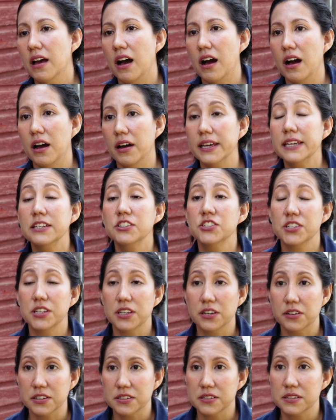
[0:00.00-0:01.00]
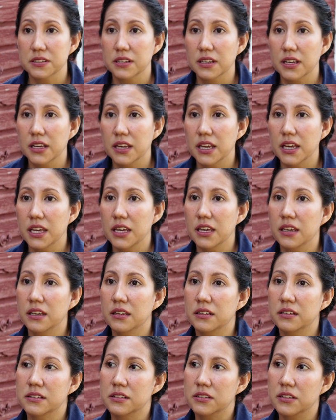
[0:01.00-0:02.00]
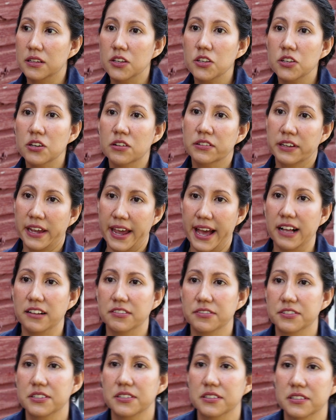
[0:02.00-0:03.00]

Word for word: uh, in tears in young calves.